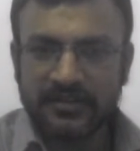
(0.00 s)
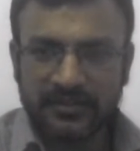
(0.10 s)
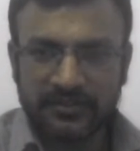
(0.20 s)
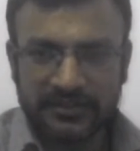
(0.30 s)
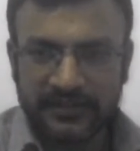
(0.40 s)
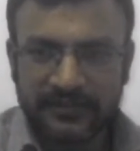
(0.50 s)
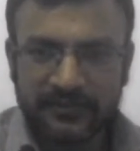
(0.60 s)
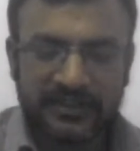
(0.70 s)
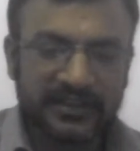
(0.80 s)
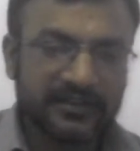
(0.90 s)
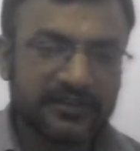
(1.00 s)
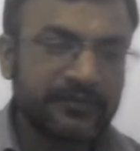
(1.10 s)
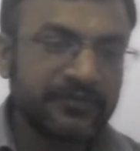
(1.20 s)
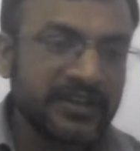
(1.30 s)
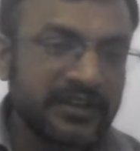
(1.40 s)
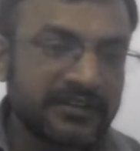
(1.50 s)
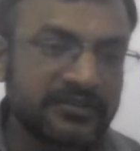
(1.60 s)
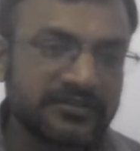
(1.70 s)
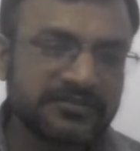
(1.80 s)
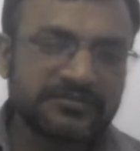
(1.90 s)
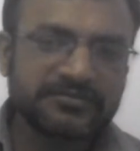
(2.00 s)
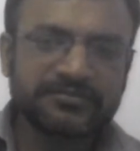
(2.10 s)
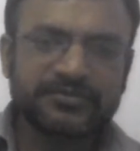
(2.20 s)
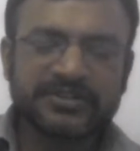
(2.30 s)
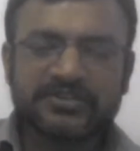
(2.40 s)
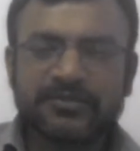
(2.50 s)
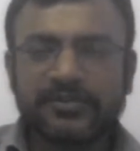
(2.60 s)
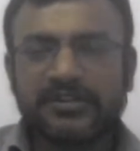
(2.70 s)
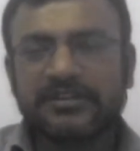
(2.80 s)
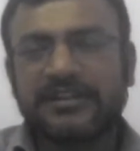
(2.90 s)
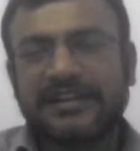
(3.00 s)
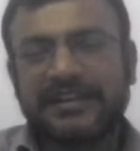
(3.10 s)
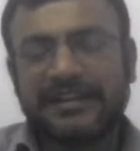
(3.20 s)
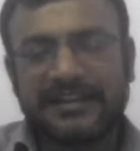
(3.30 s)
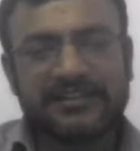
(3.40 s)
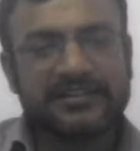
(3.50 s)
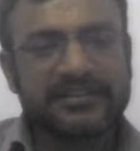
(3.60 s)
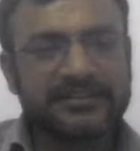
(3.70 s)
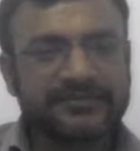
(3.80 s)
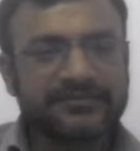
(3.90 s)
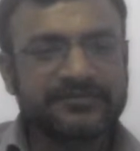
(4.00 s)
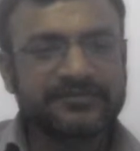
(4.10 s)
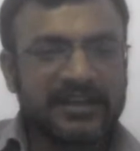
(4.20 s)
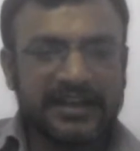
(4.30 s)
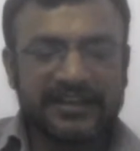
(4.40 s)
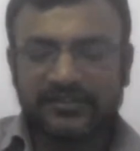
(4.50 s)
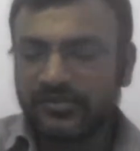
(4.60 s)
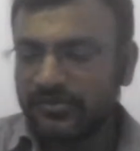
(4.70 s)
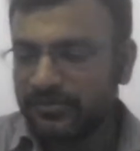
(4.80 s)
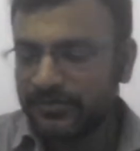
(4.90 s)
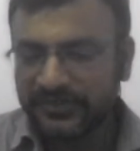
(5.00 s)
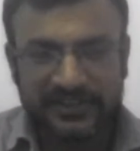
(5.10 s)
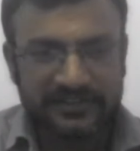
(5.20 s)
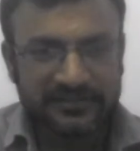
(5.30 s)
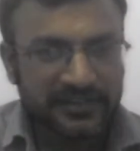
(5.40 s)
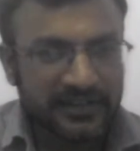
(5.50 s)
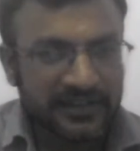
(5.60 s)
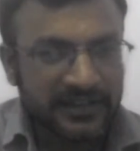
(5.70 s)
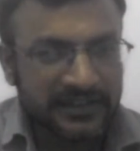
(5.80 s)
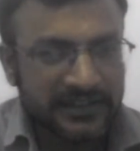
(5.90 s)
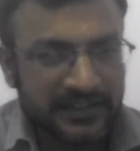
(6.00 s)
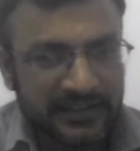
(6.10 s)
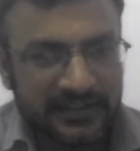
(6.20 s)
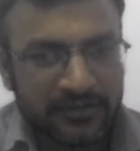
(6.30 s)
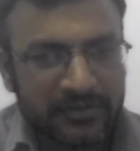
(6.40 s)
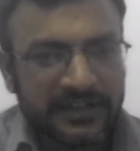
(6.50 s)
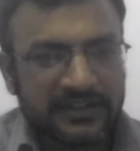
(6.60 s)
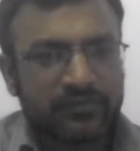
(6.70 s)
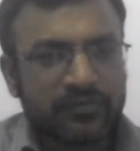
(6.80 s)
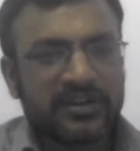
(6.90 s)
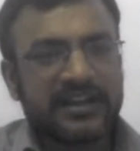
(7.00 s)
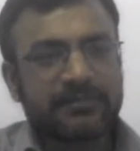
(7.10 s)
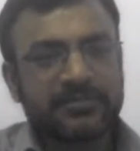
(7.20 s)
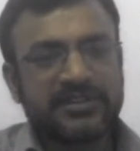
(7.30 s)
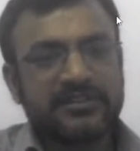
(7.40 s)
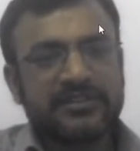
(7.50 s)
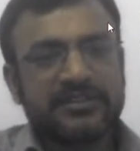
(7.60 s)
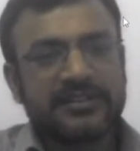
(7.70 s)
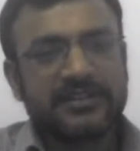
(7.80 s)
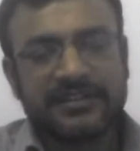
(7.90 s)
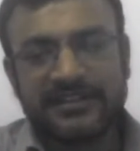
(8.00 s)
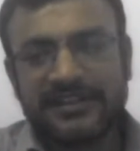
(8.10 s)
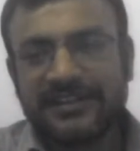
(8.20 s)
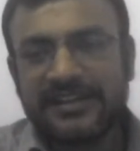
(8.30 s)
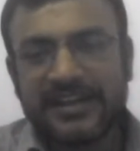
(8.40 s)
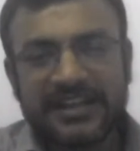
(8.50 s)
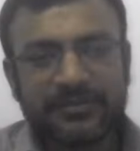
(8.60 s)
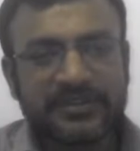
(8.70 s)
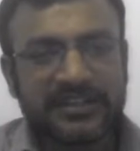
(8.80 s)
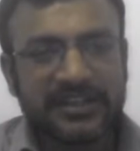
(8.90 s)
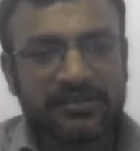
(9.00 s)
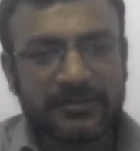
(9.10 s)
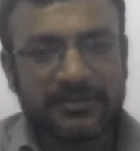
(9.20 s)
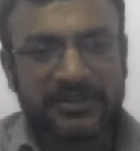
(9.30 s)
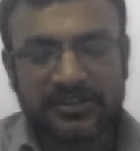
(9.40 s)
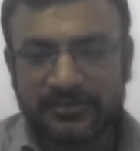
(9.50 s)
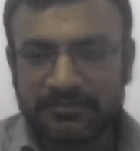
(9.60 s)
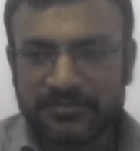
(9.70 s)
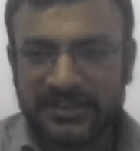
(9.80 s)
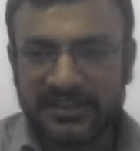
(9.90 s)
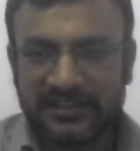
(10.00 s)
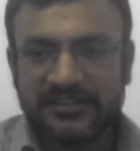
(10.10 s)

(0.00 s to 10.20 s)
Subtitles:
Okay. Yeah. So first of all, as you know, Prashant, look at what happened. Really, as per the requirement of company,